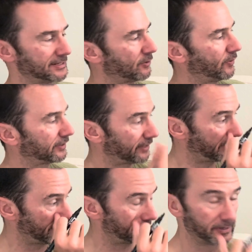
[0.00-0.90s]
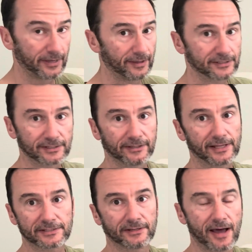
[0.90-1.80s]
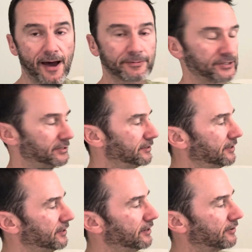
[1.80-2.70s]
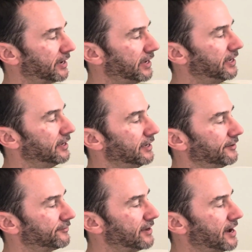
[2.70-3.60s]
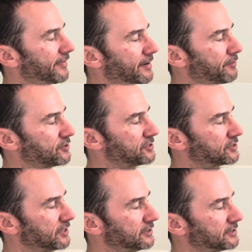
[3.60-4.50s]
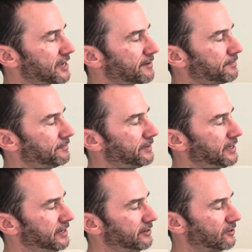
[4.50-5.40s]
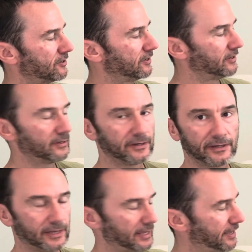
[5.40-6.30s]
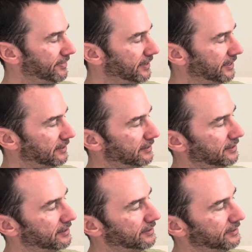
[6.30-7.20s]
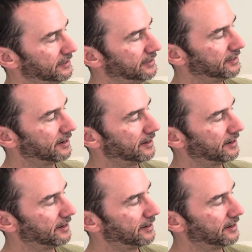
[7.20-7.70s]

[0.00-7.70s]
and a quick layup. That's an option, okay? If not, that person's going to stop here, and then the